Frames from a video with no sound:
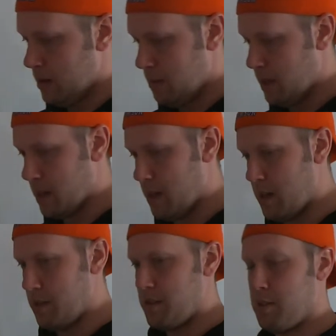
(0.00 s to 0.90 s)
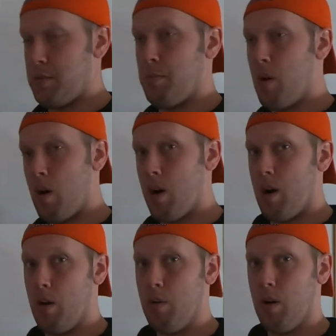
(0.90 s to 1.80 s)
Because
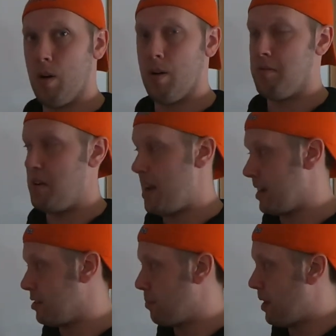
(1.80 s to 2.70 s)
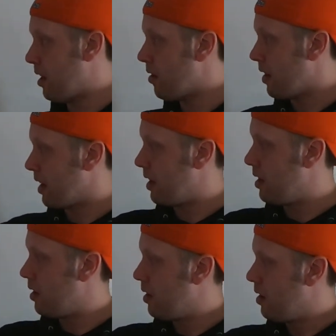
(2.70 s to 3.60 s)
tomorrow, or the next
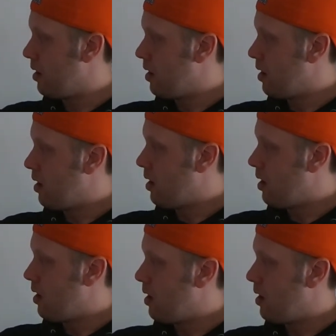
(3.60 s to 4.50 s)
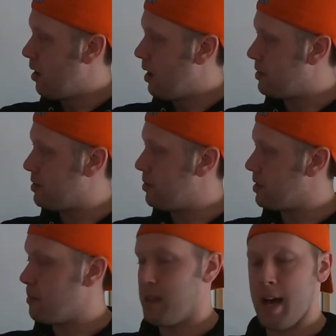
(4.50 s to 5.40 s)
period, as soon as
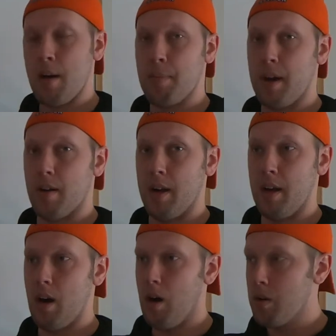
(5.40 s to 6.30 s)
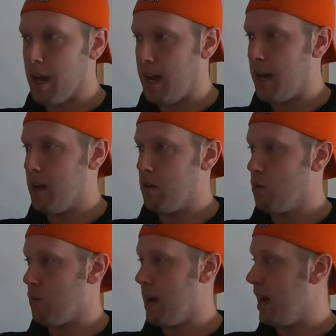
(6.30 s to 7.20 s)
I'm in that period, okay,
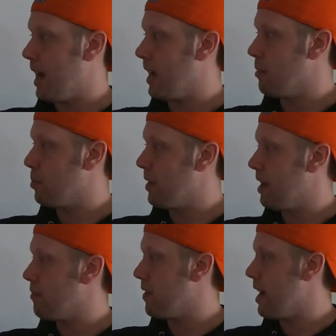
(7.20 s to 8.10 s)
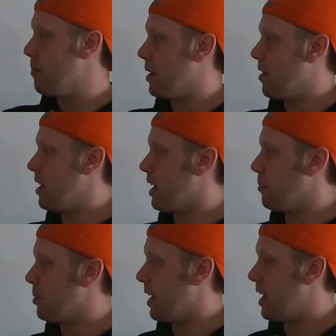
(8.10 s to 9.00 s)
great, I can plan for that period and I
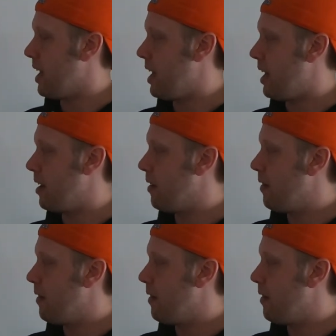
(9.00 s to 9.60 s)
can plan ahead.